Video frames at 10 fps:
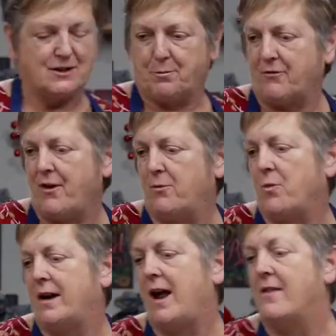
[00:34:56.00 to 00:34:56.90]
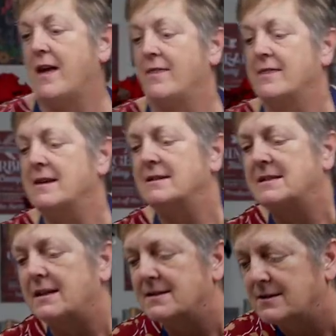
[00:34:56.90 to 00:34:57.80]
a super fun one. And then
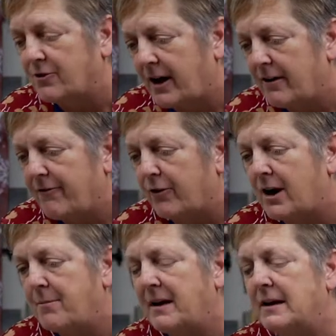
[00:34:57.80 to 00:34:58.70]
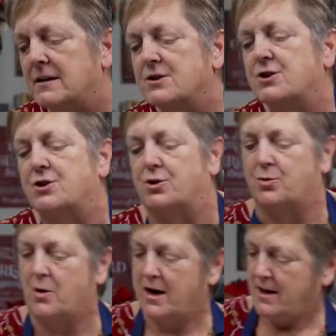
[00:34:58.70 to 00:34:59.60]
this is great coming
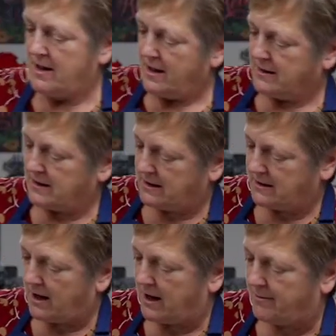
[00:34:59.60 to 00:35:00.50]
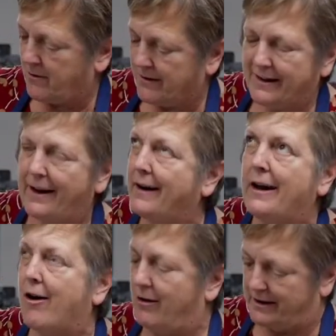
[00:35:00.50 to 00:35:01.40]
into the um,
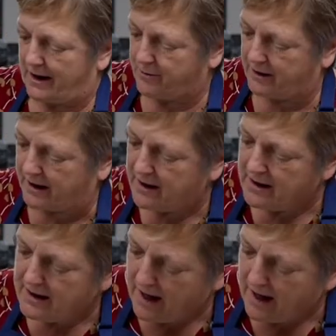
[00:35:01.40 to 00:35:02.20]
any holiday really.